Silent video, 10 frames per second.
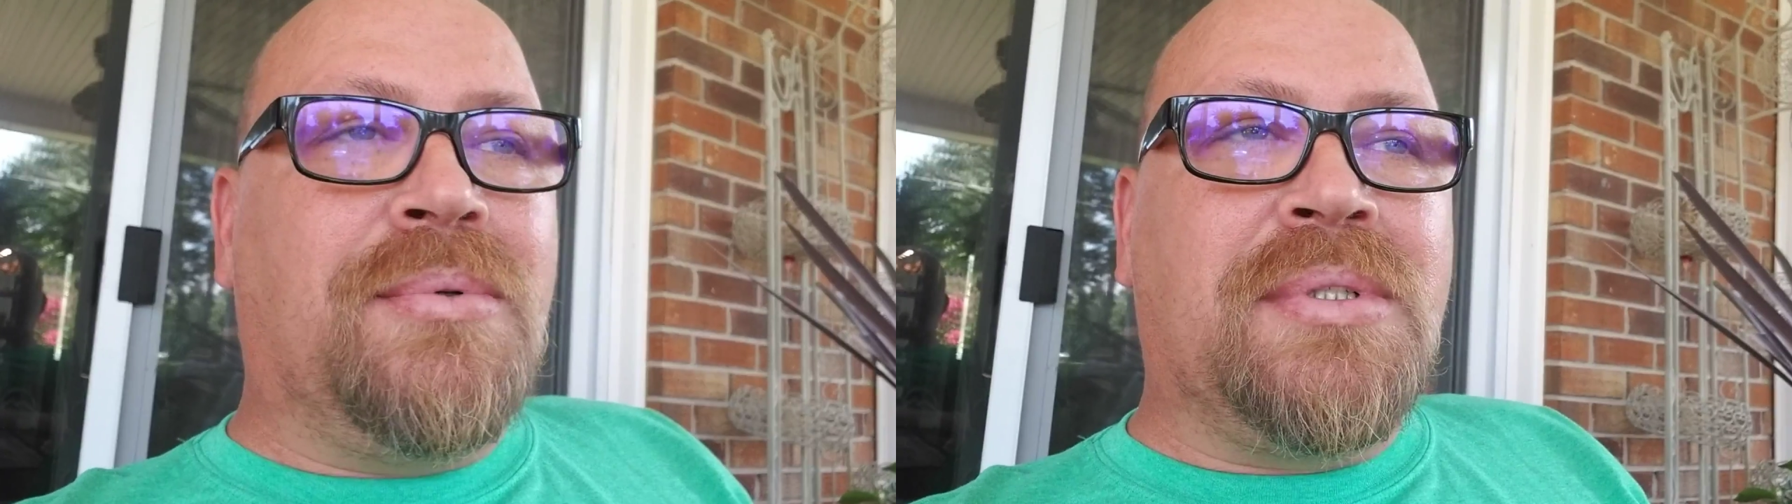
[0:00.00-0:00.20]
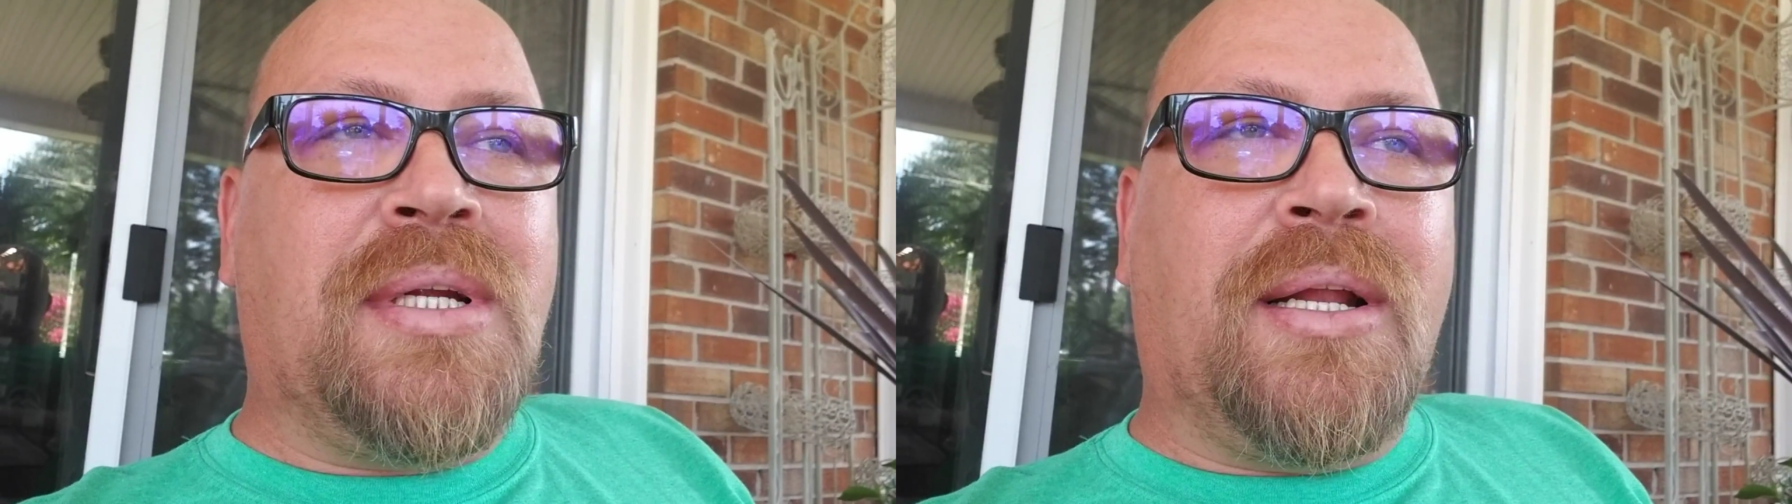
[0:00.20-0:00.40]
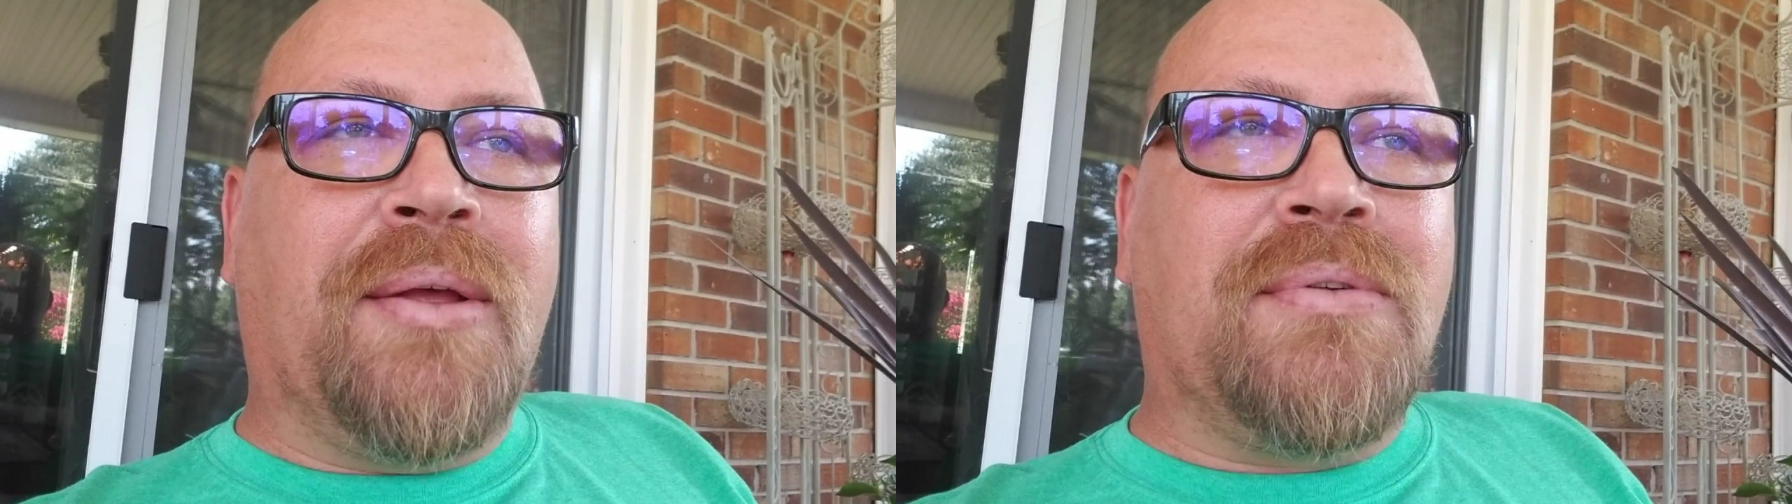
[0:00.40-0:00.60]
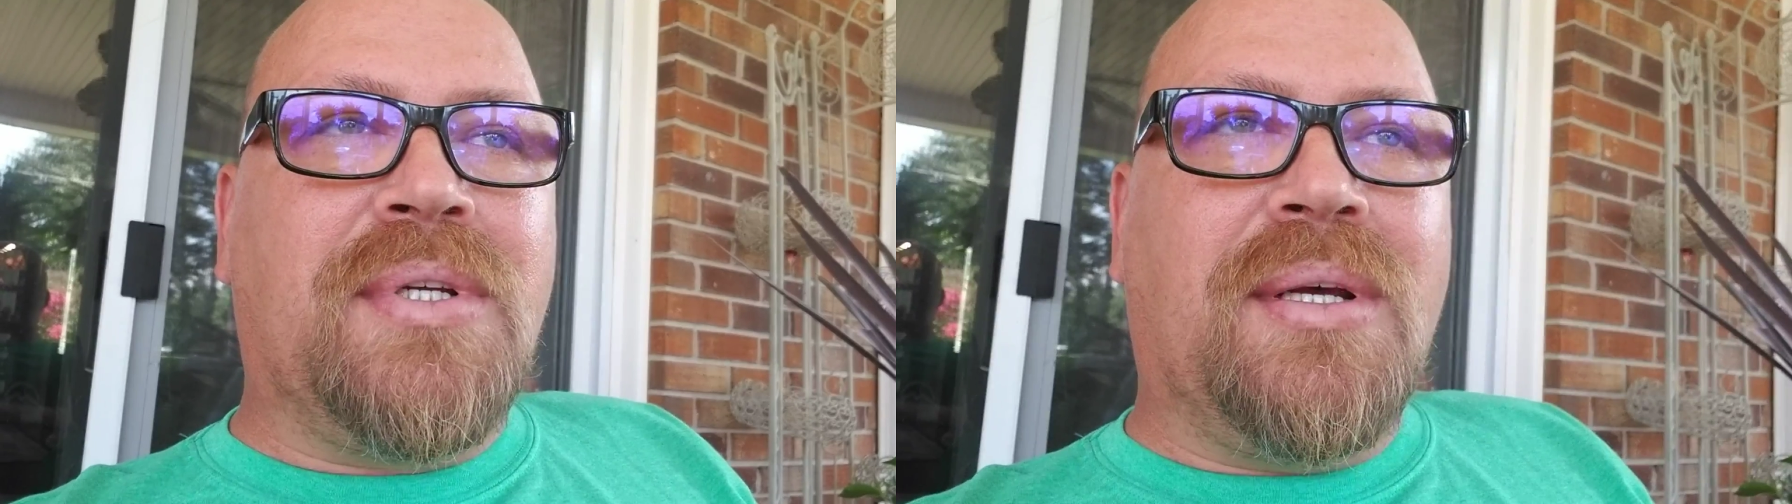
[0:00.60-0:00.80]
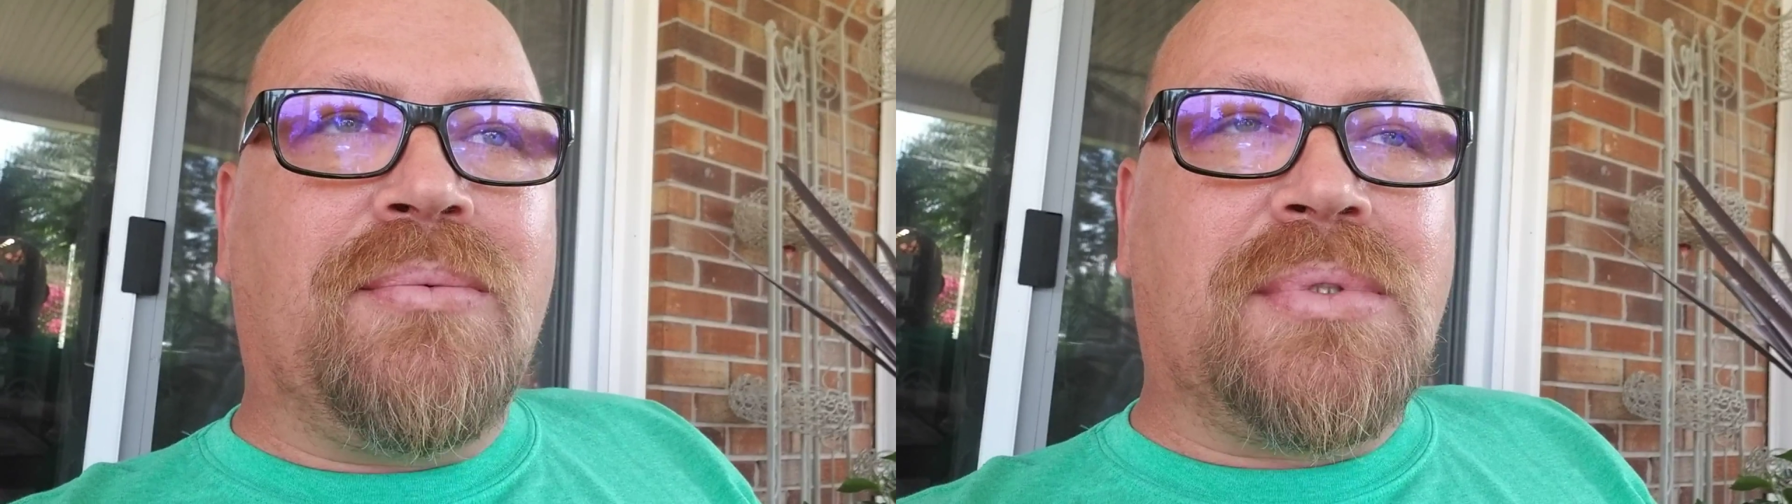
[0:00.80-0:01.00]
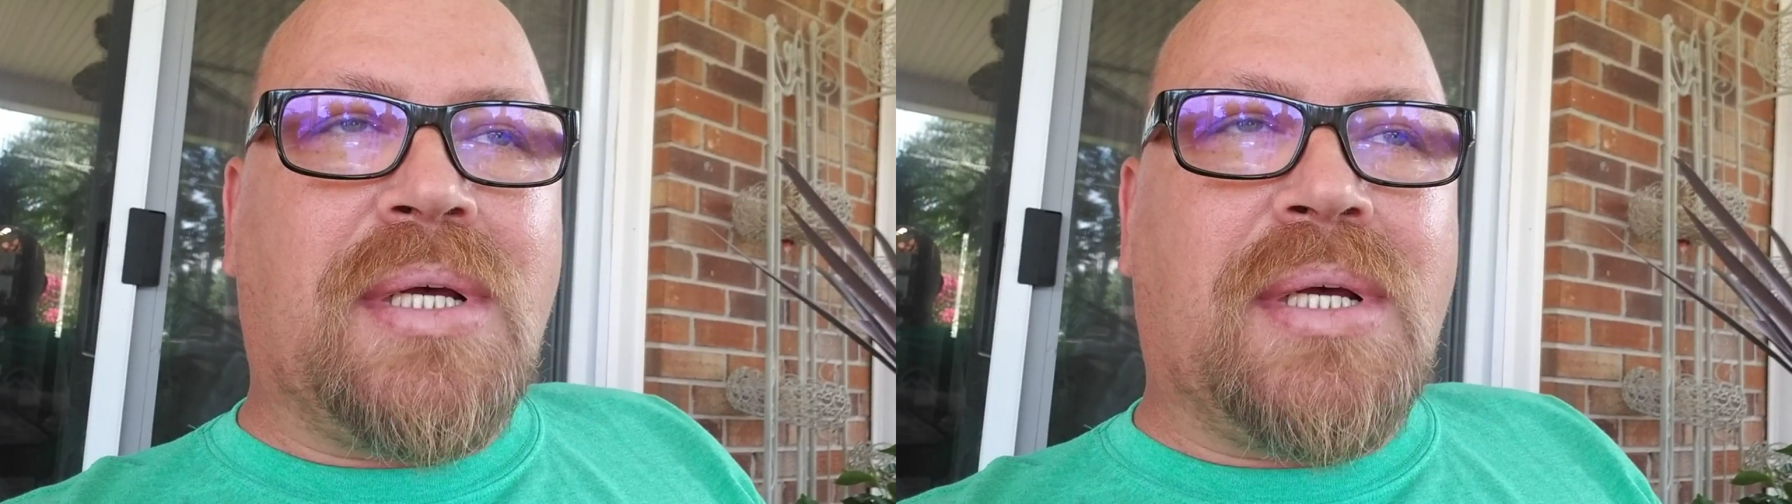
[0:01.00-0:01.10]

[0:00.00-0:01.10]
reason I didn't give 10 was